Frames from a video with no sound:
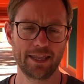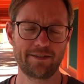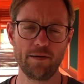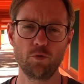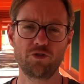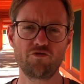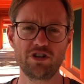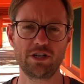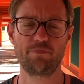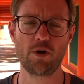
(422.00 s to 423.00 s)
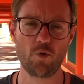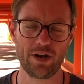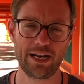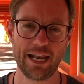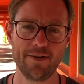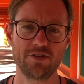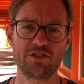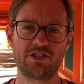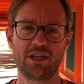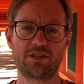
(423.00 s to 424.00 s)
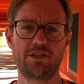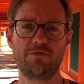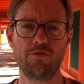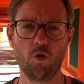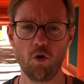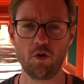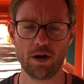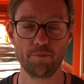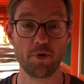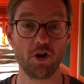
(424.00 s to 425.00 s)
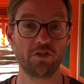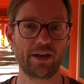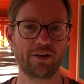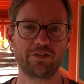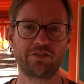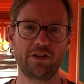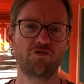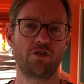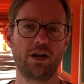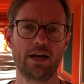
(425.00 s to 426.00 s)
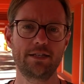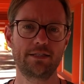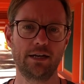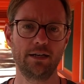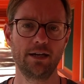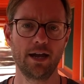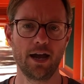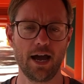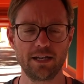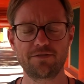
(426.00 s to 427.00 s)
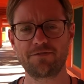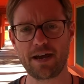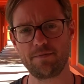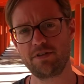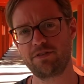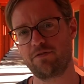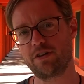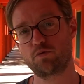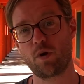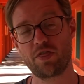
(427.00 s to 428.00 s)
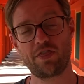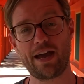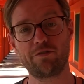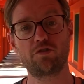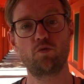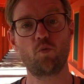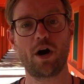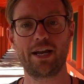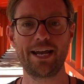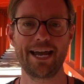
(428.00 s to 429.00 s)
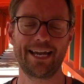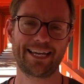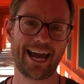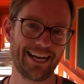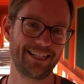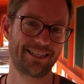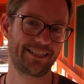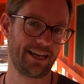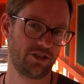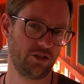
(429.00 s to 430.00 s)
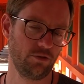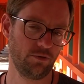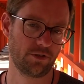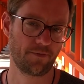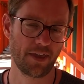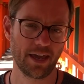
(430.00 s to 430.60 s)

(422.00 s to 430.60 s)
The temple was originally built in 1164 and burned down a century later. It's famous for its 1001 cannon statues.